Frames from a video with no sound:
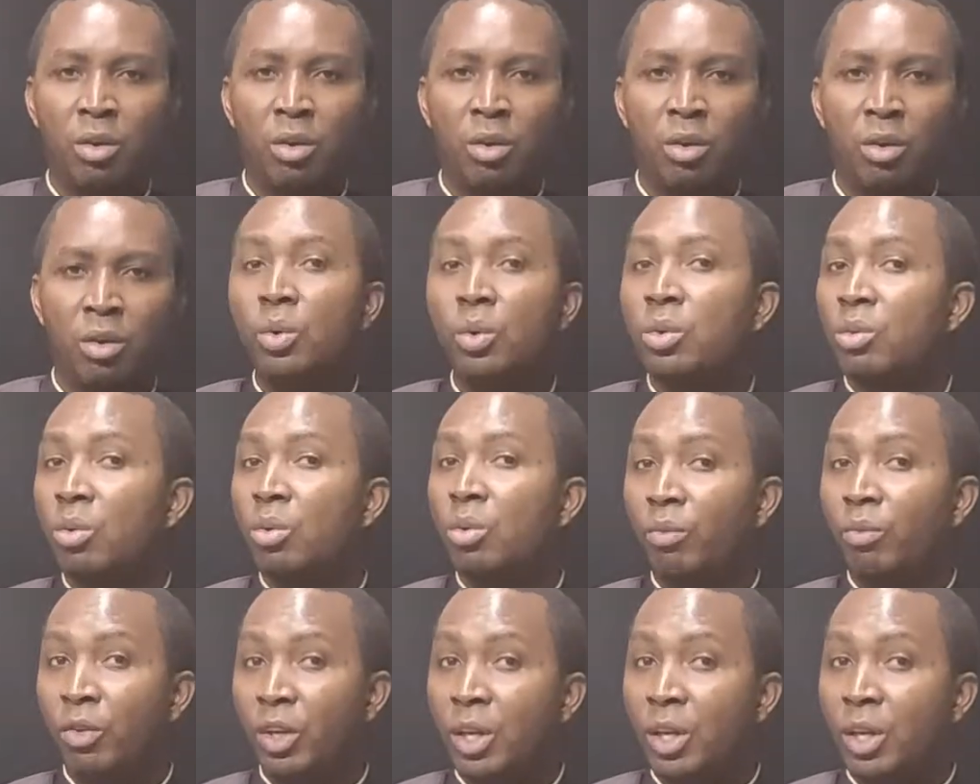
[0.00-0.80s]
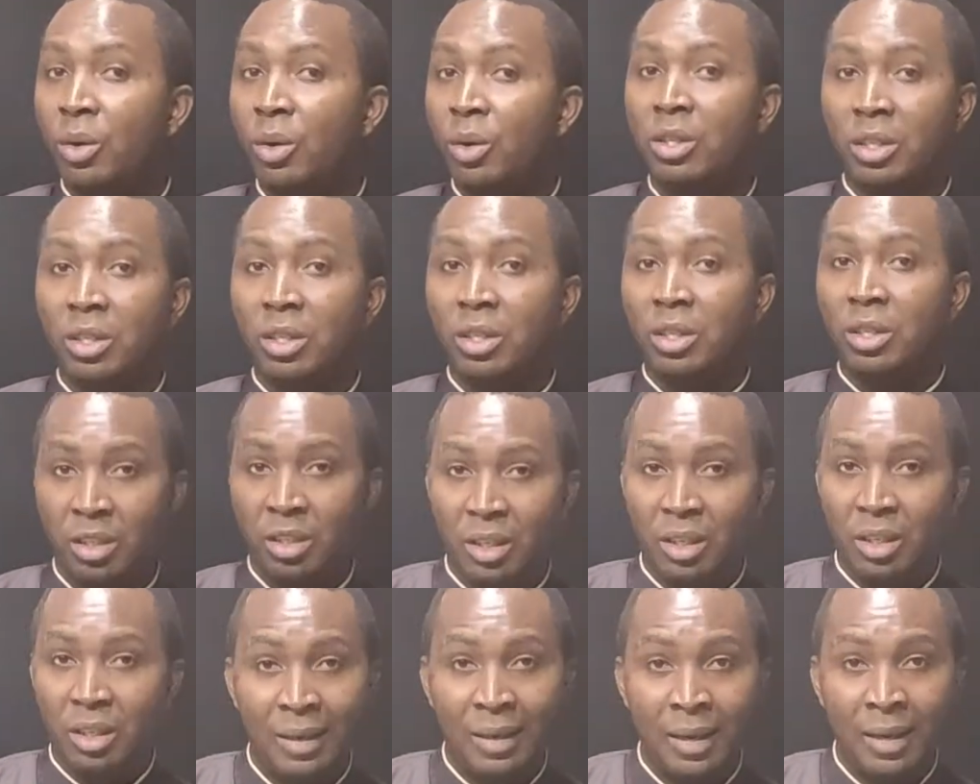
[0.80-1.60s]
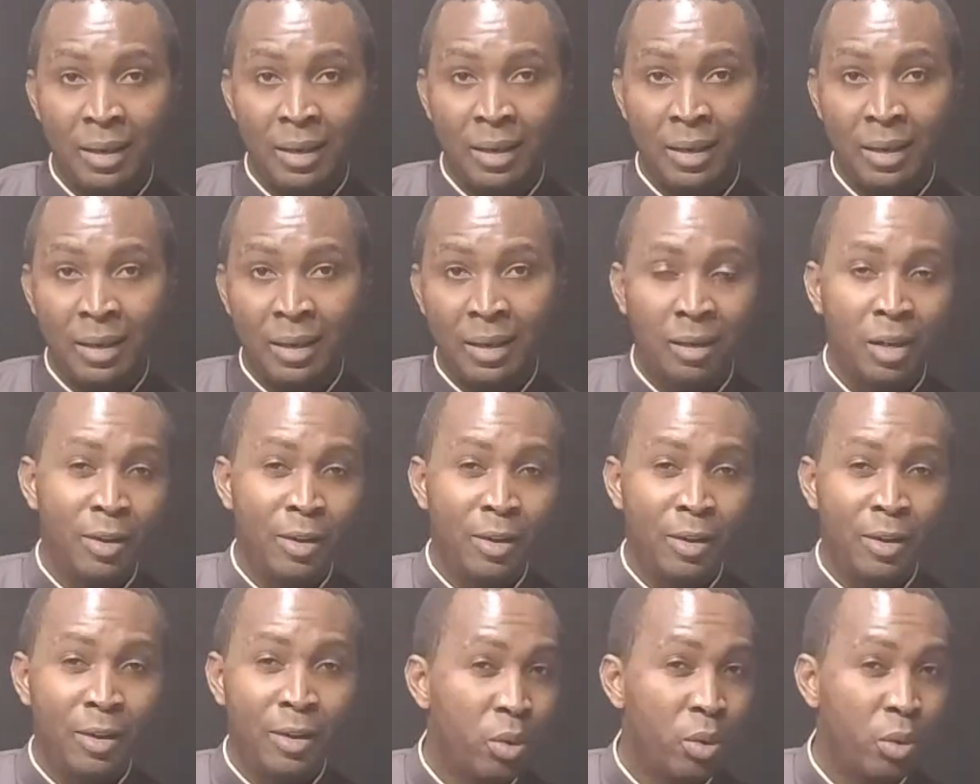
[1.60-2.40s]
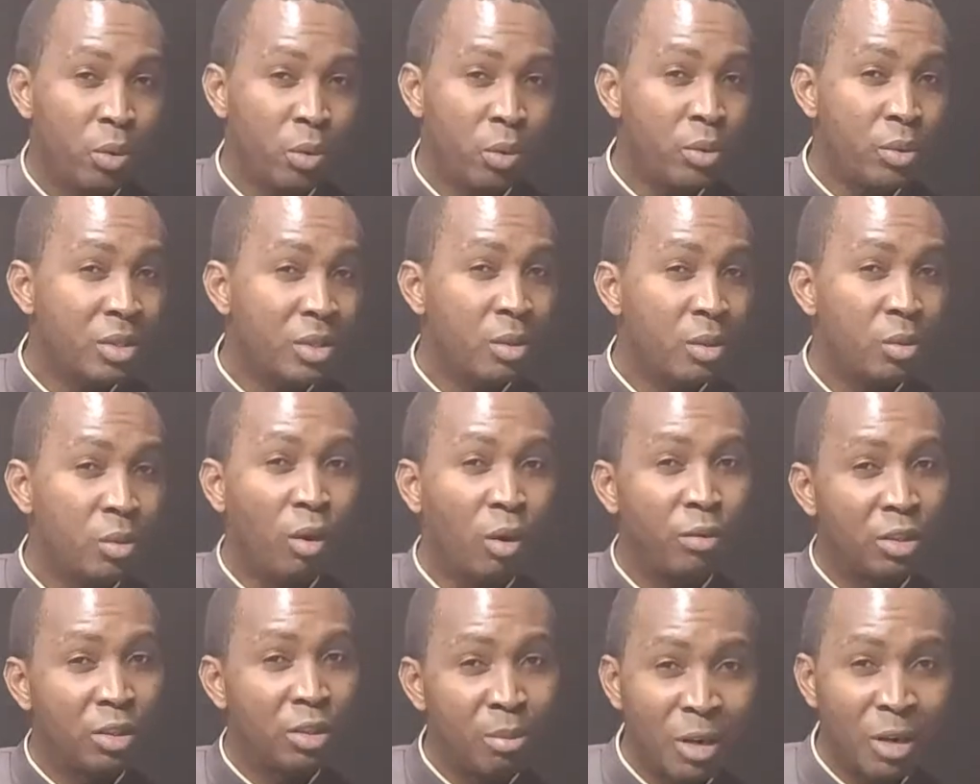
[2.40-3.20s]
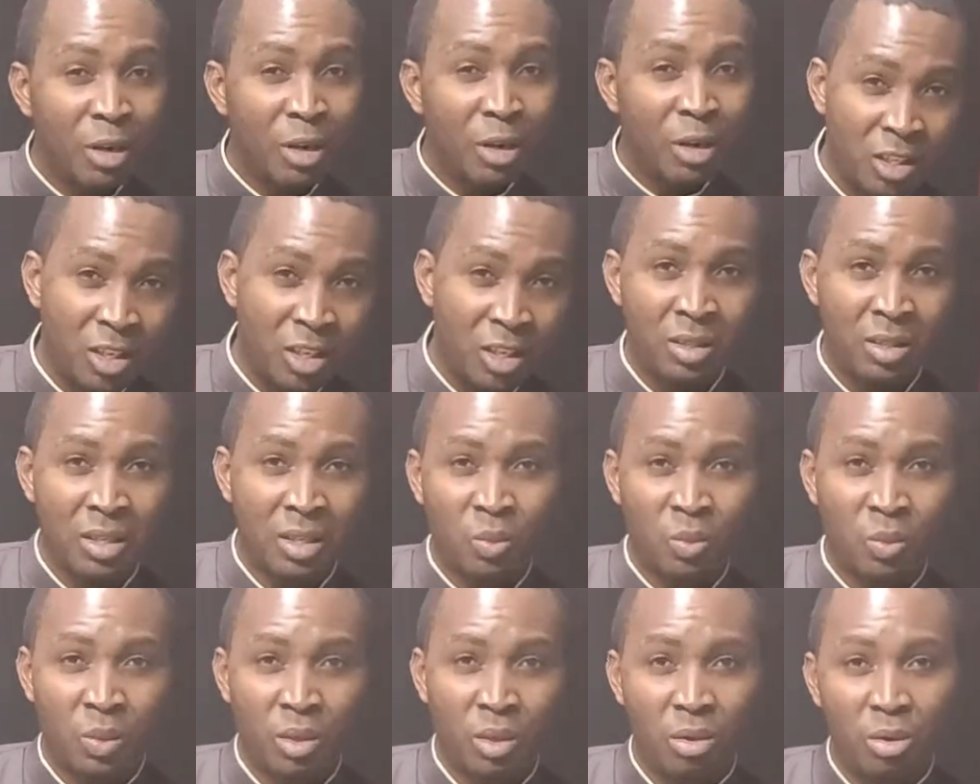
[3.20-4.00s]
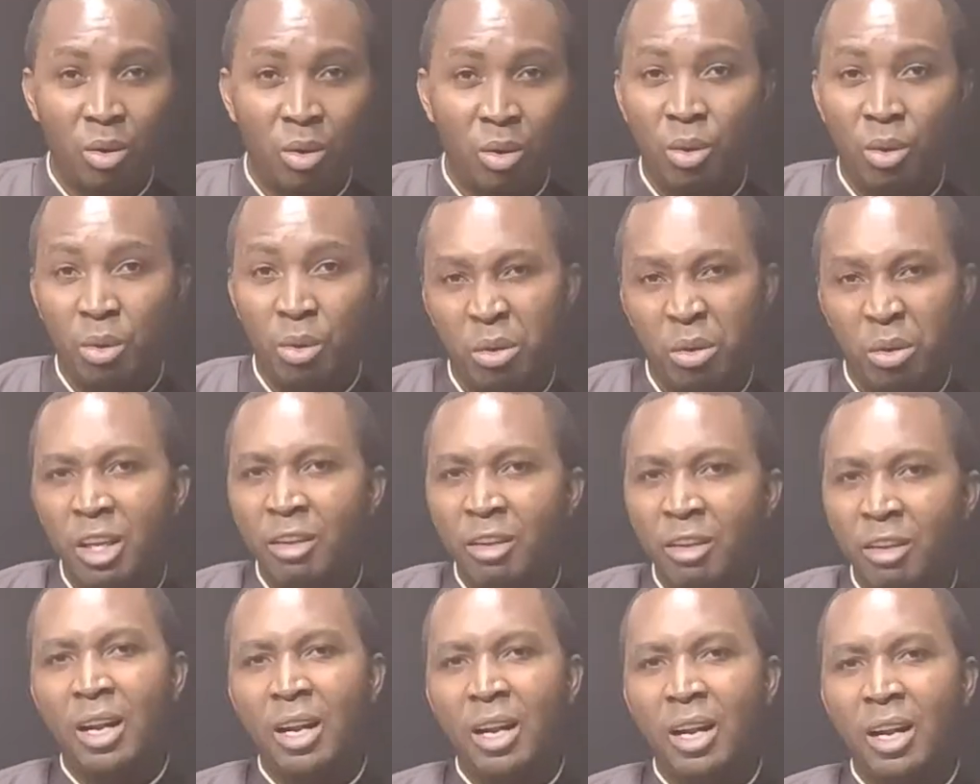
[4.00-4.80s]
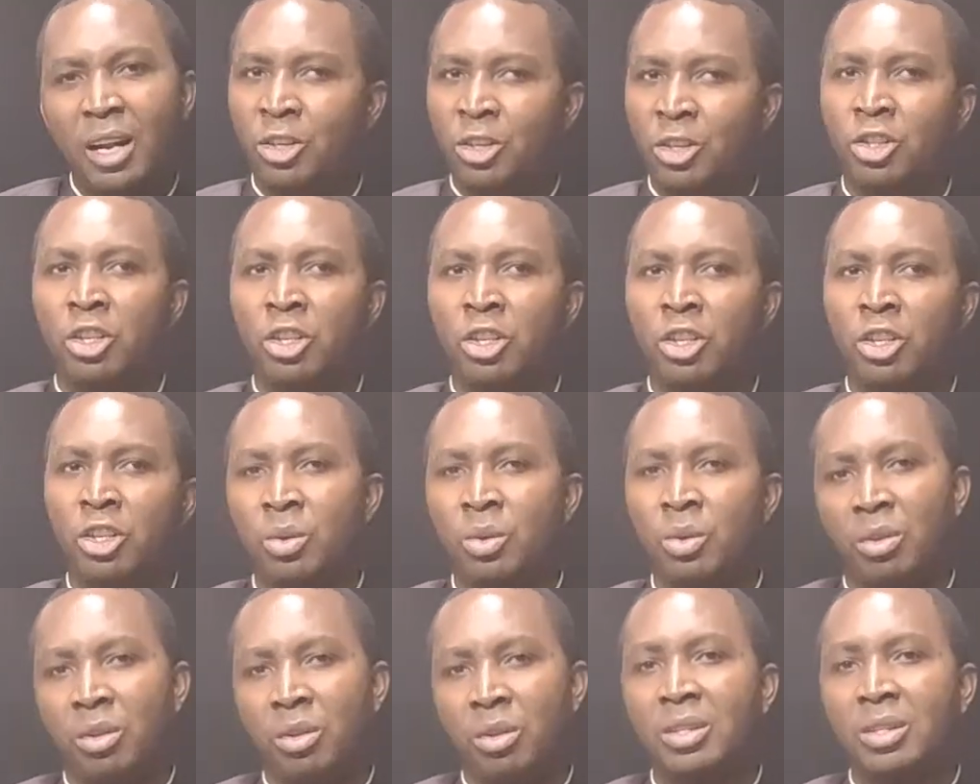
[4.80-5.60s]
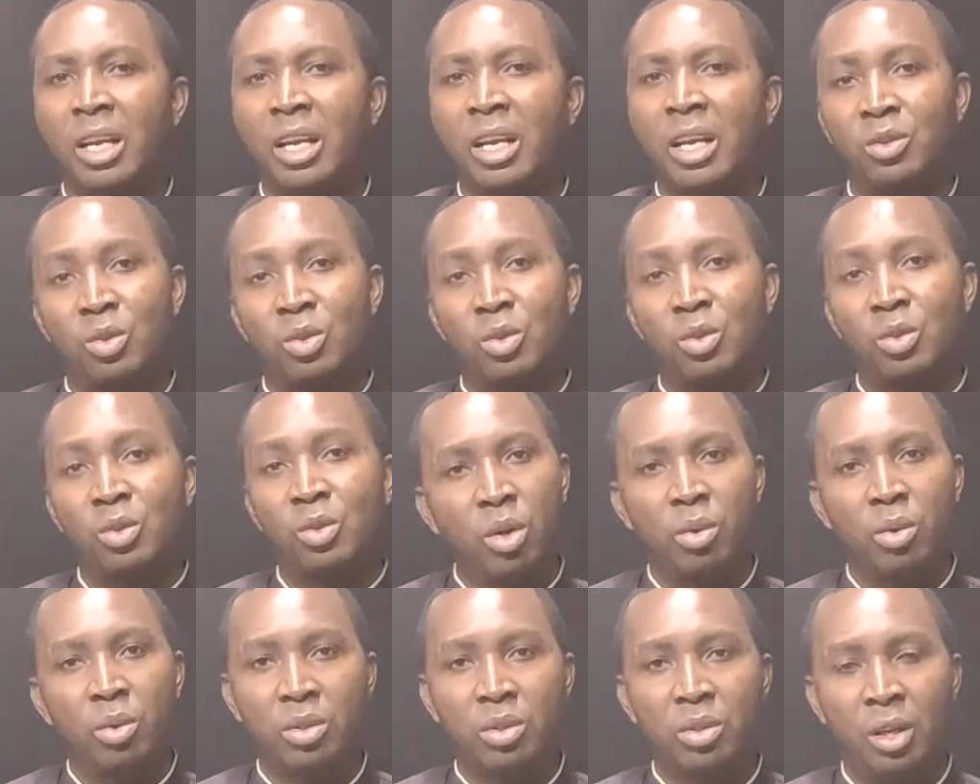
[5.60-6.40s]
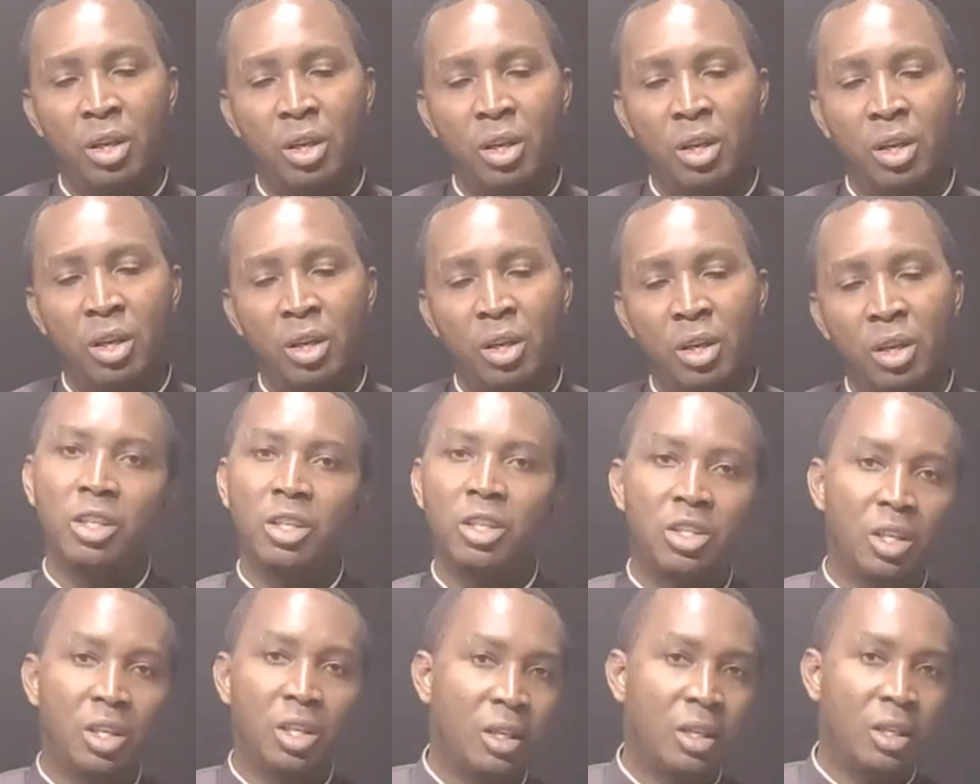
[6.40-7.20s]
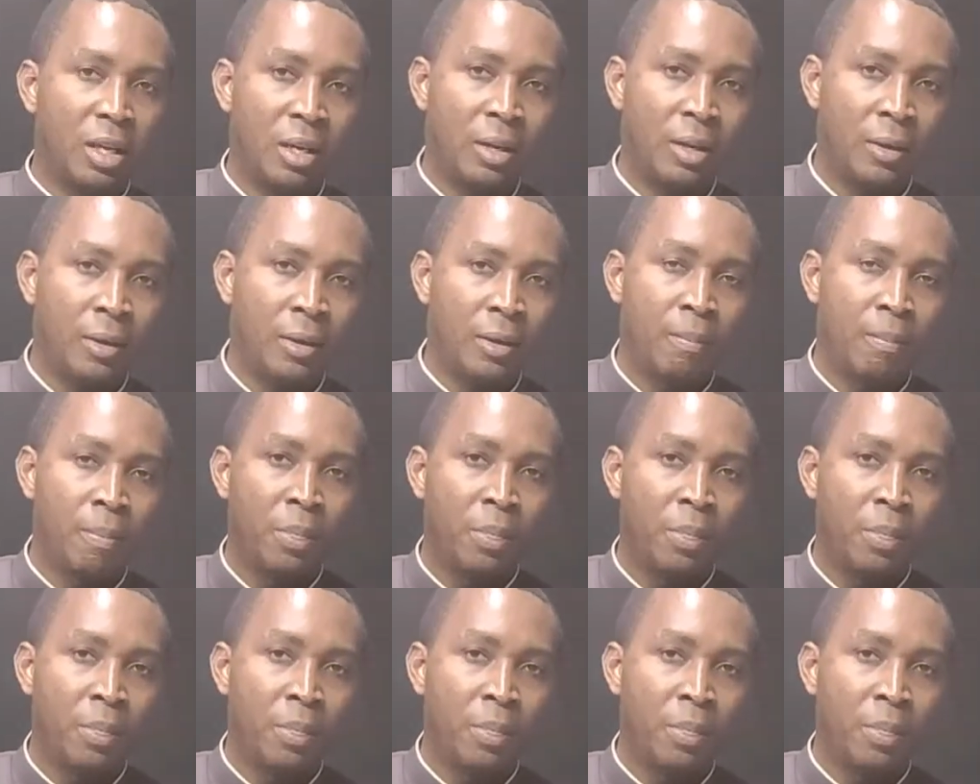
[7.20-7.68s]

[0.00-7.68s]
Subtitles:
use of videos in teaching and learning, or use of simulations as well, or even animations or things like tutorials in teaching and learning.